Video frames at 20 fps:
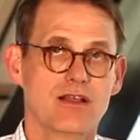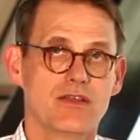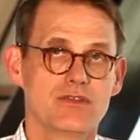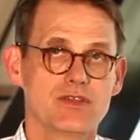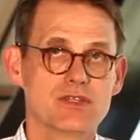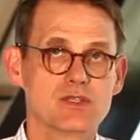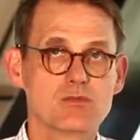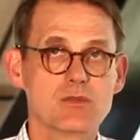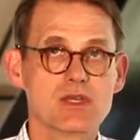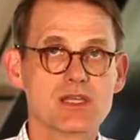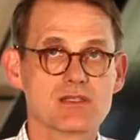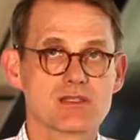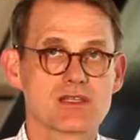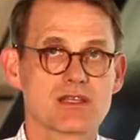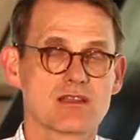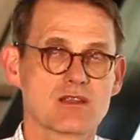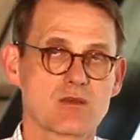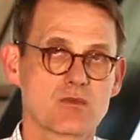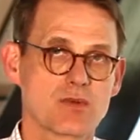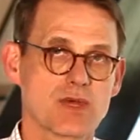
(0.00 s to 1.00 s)
This means
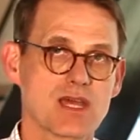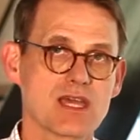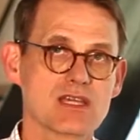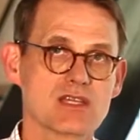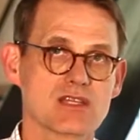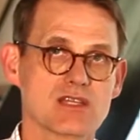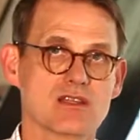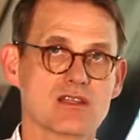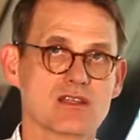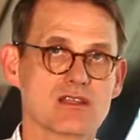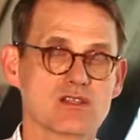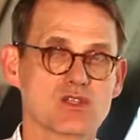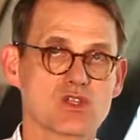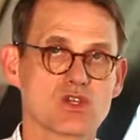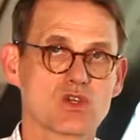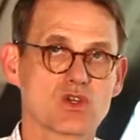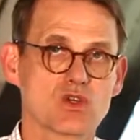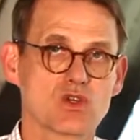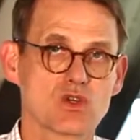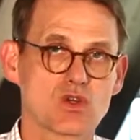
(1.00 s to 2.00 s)
that the patient is a
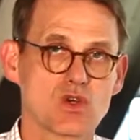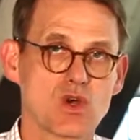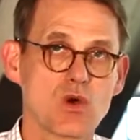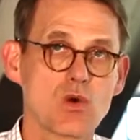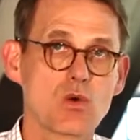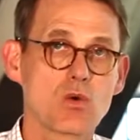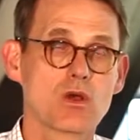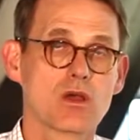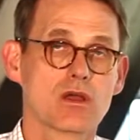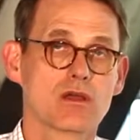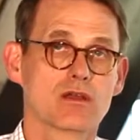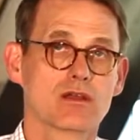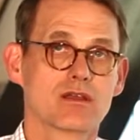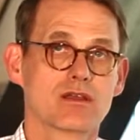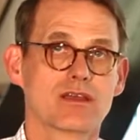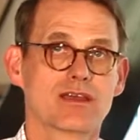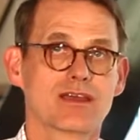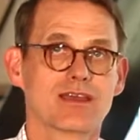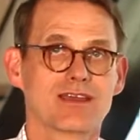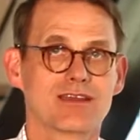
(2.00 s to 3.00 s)

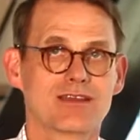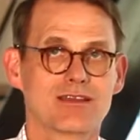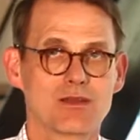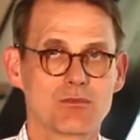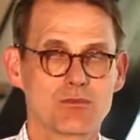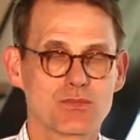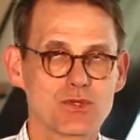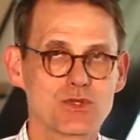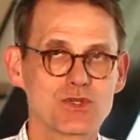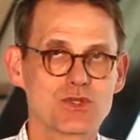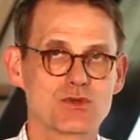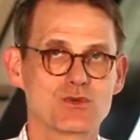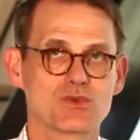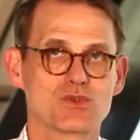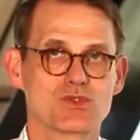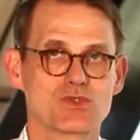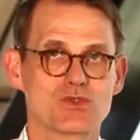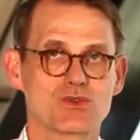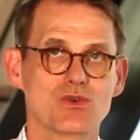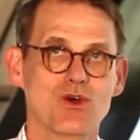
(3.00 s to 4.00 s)

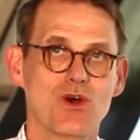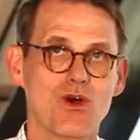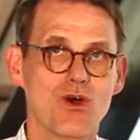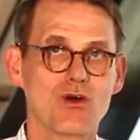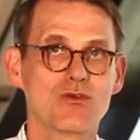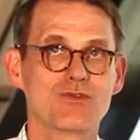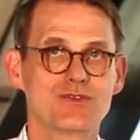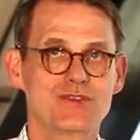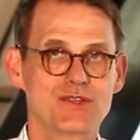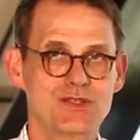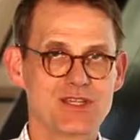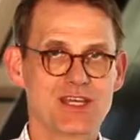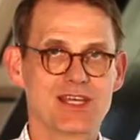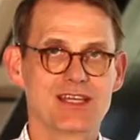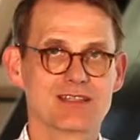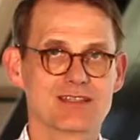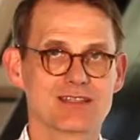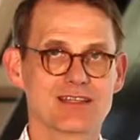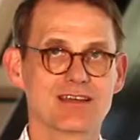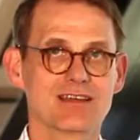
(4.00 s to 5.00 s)
co-producer of the
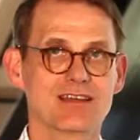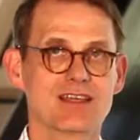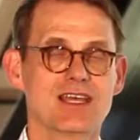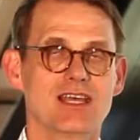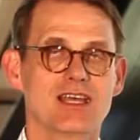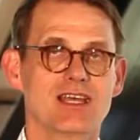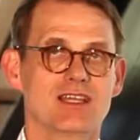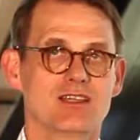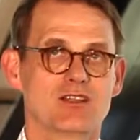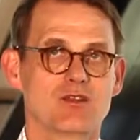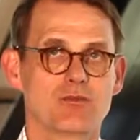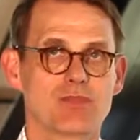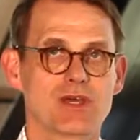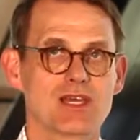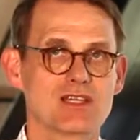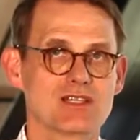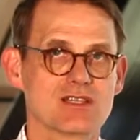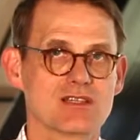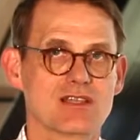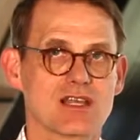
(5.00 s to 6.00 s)
data. The
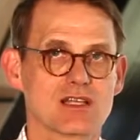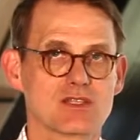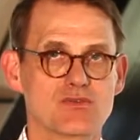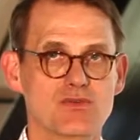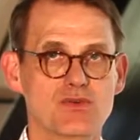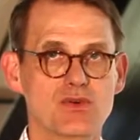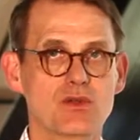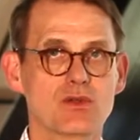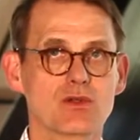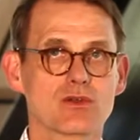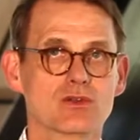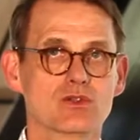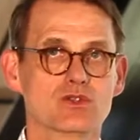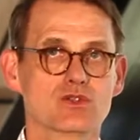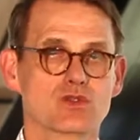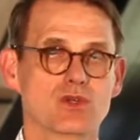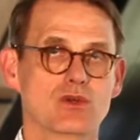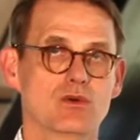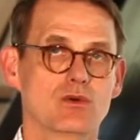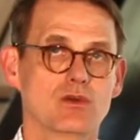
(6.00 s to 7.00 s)
patient has full
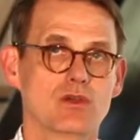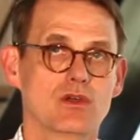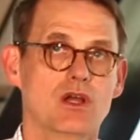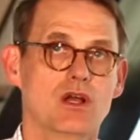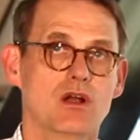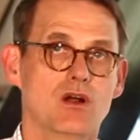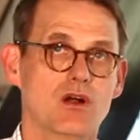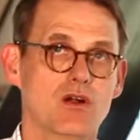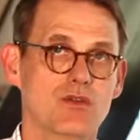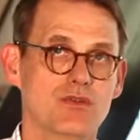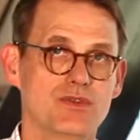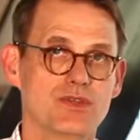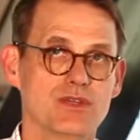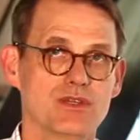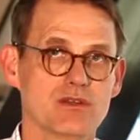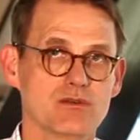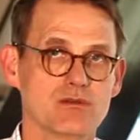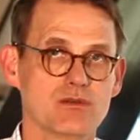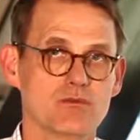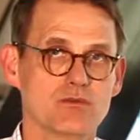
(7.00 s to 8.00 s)
control of
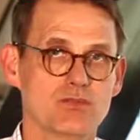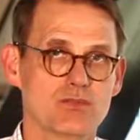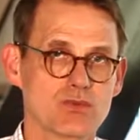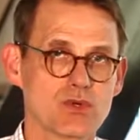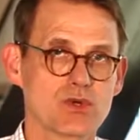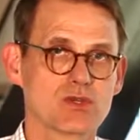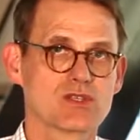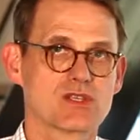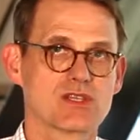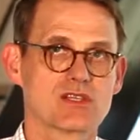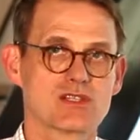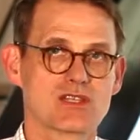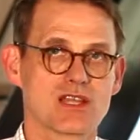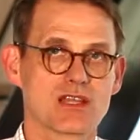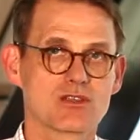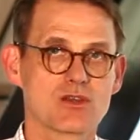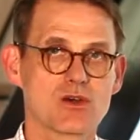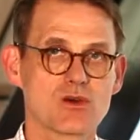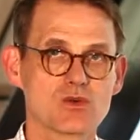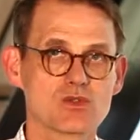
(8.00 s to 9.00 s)
the process
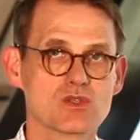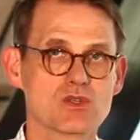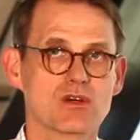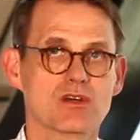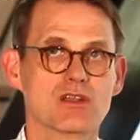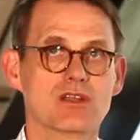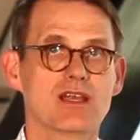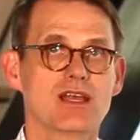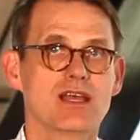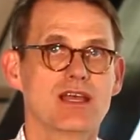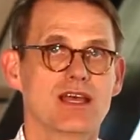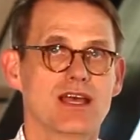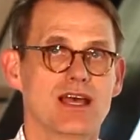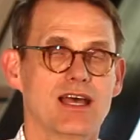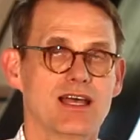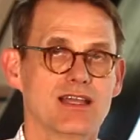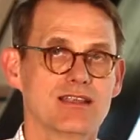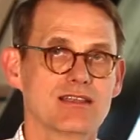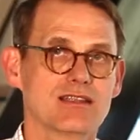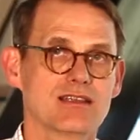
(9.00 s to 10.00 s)
that goes on
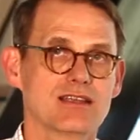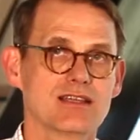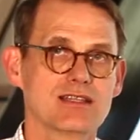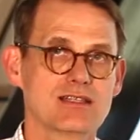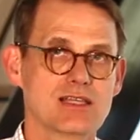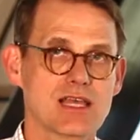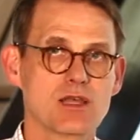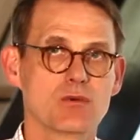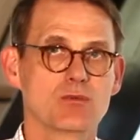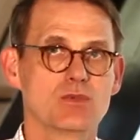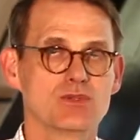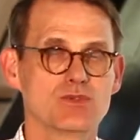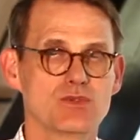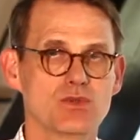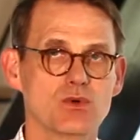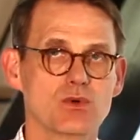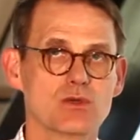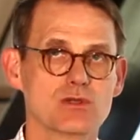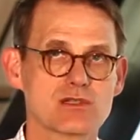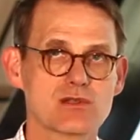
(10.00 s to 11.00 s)
and is able
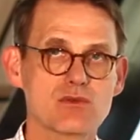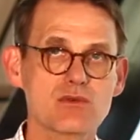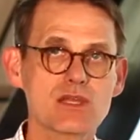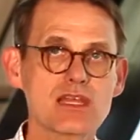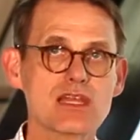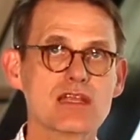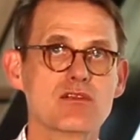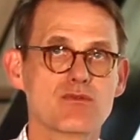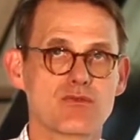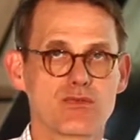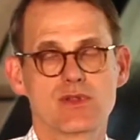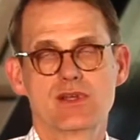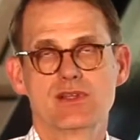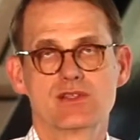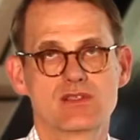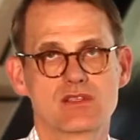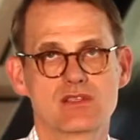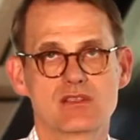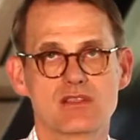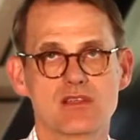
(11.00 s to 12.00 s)
to also
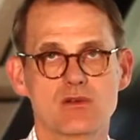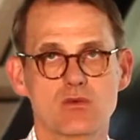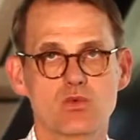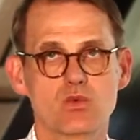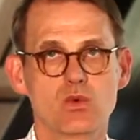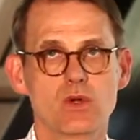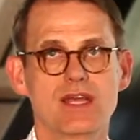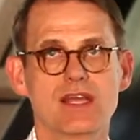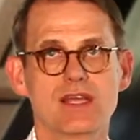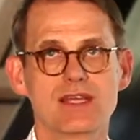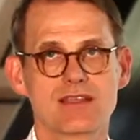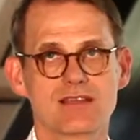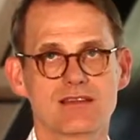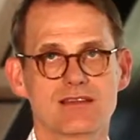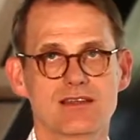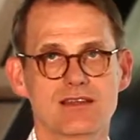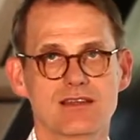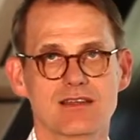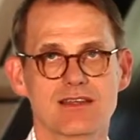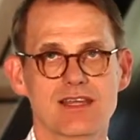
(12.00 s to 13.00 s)
influence the way
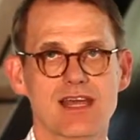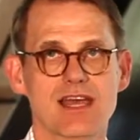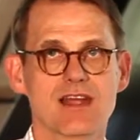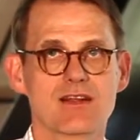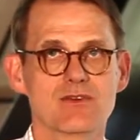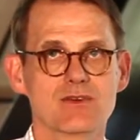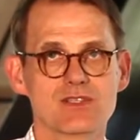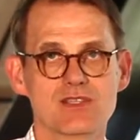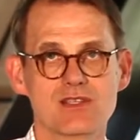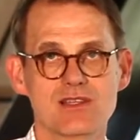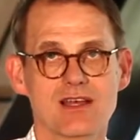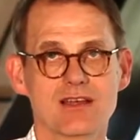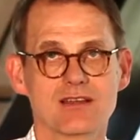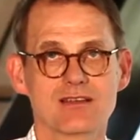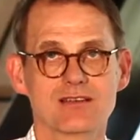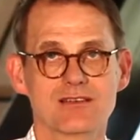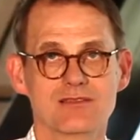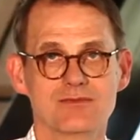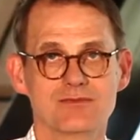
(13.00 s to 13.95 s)
the care is done.